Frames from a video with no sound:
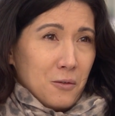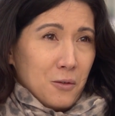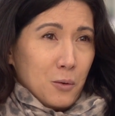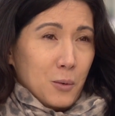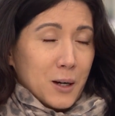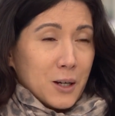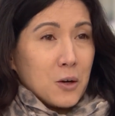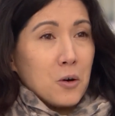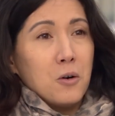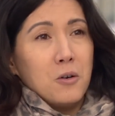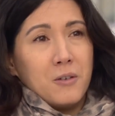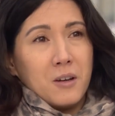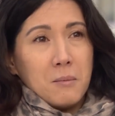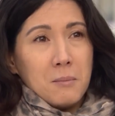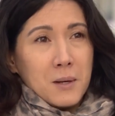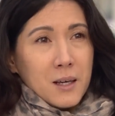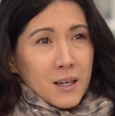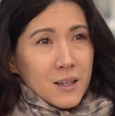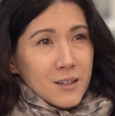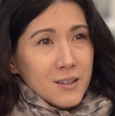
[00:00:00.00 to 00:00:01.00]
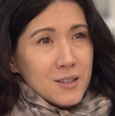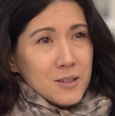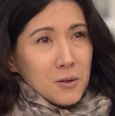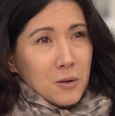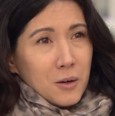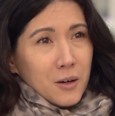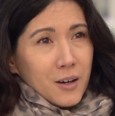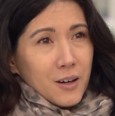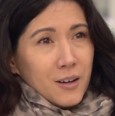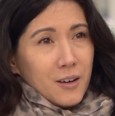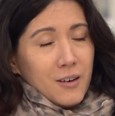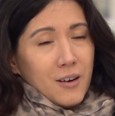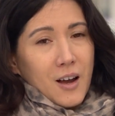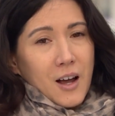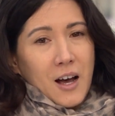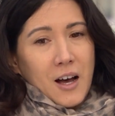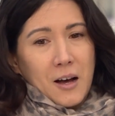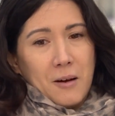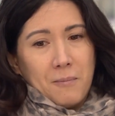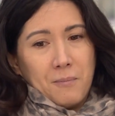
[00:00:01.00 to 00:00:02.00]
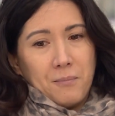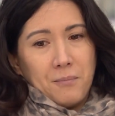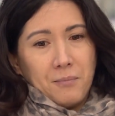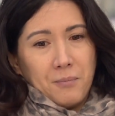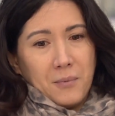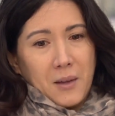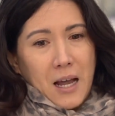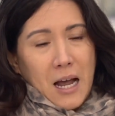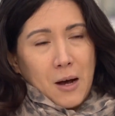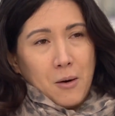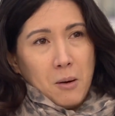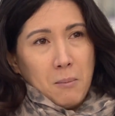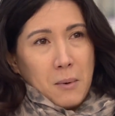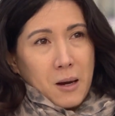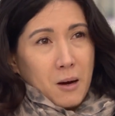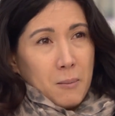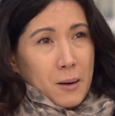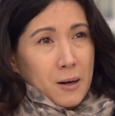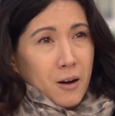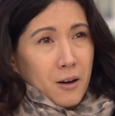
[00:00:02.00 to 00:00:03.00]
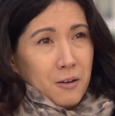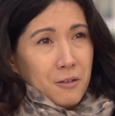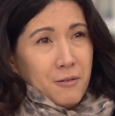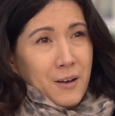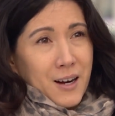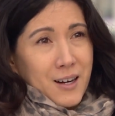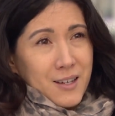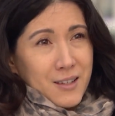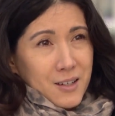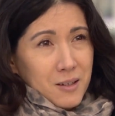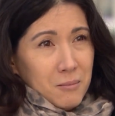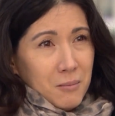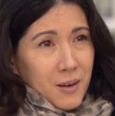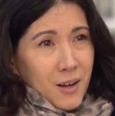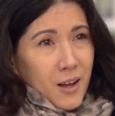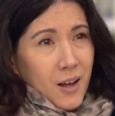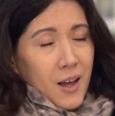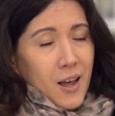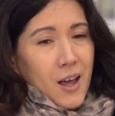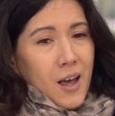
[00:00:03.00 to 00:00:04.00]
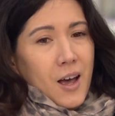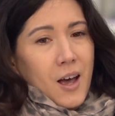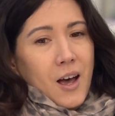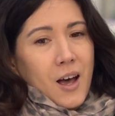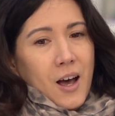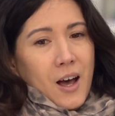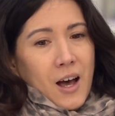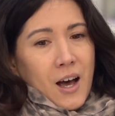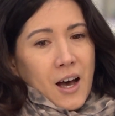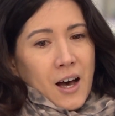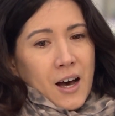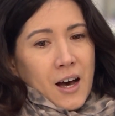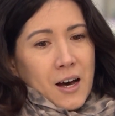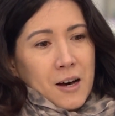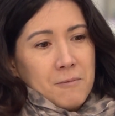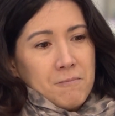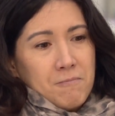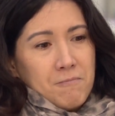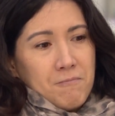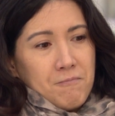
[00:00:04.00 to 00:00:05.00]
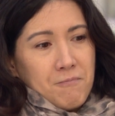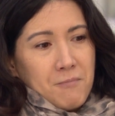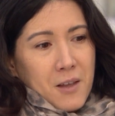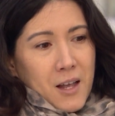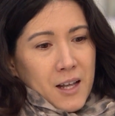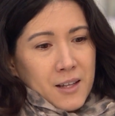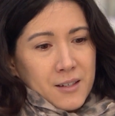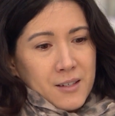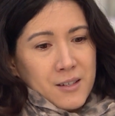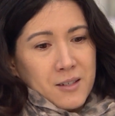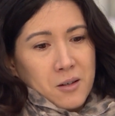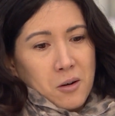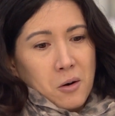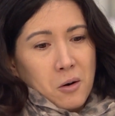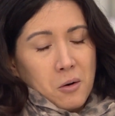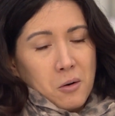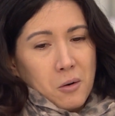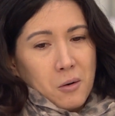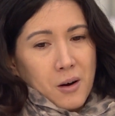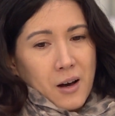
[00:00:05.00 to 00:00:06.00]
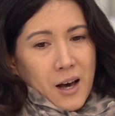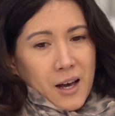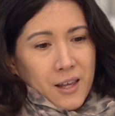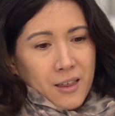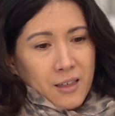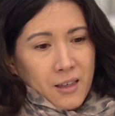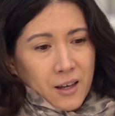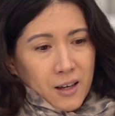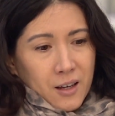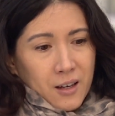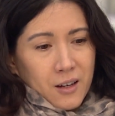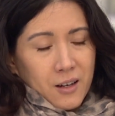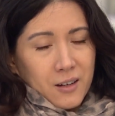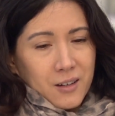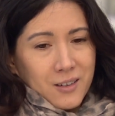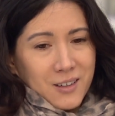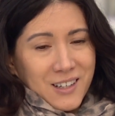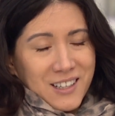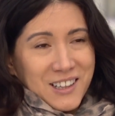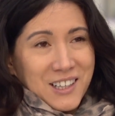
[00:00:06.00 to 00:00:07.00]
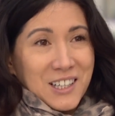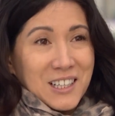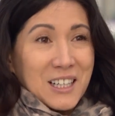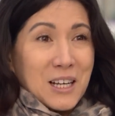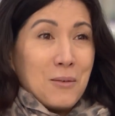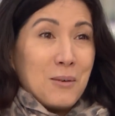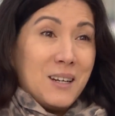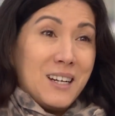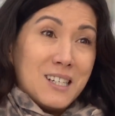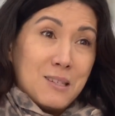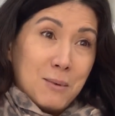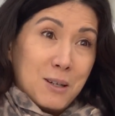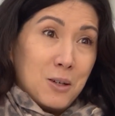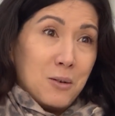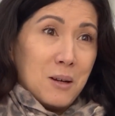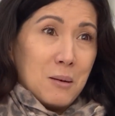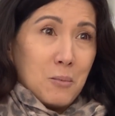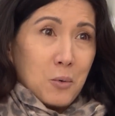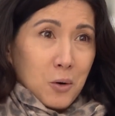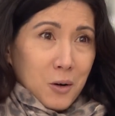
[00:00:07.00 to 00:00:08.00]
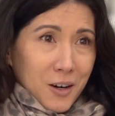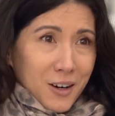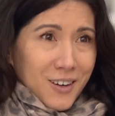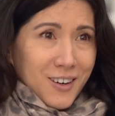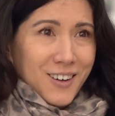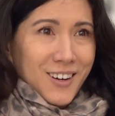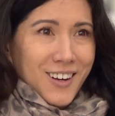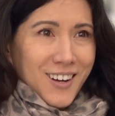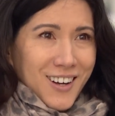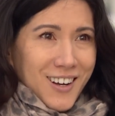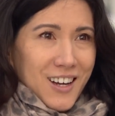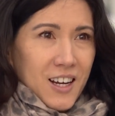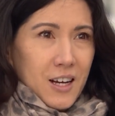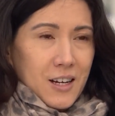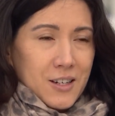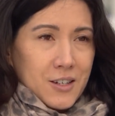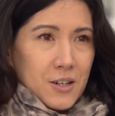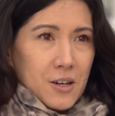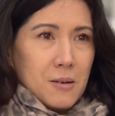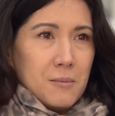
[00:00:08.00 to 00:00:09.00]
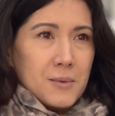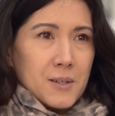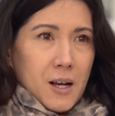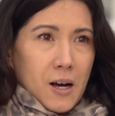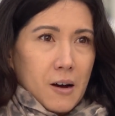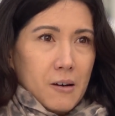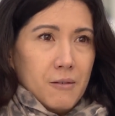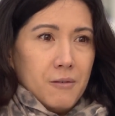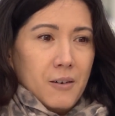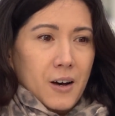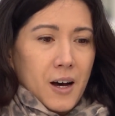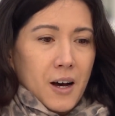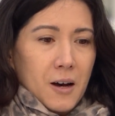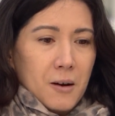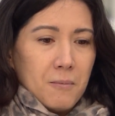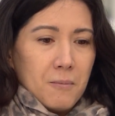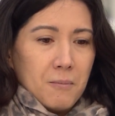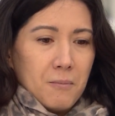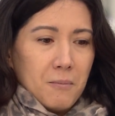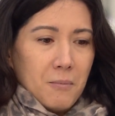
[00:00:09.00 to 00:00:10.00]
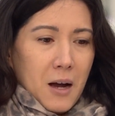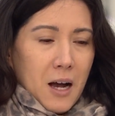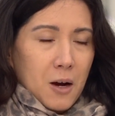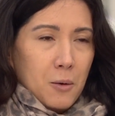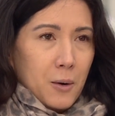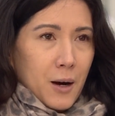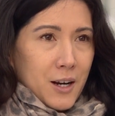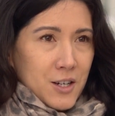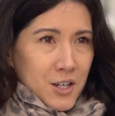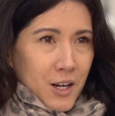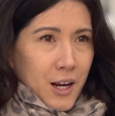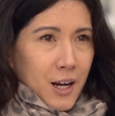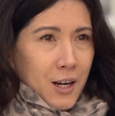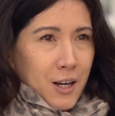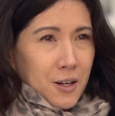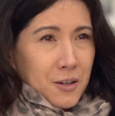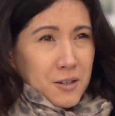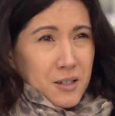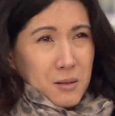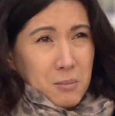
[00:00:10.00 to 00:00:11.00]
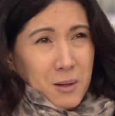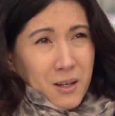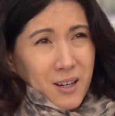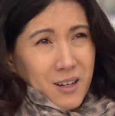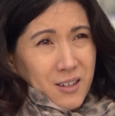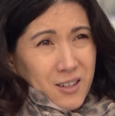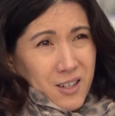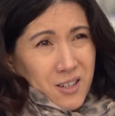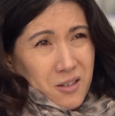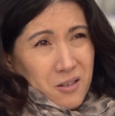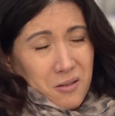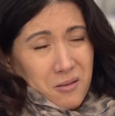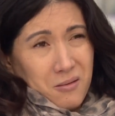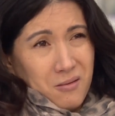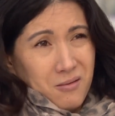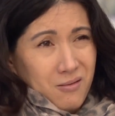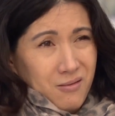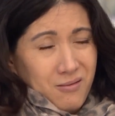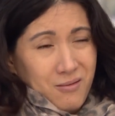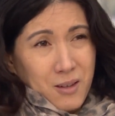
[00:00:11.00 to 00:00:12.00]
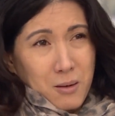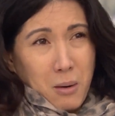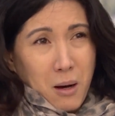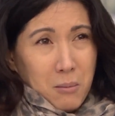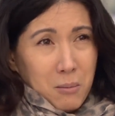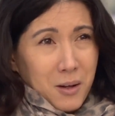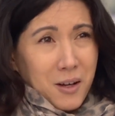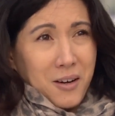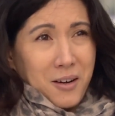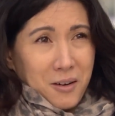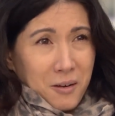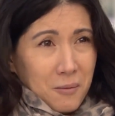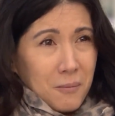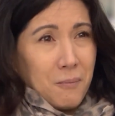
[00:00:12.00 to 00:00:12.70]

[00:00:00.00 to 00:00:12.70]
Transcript: for what COVID means or um, how it may or may not affect them. Um, and so I think clearly we need to be doing more in terms of um, how we're educating or speaking to the public.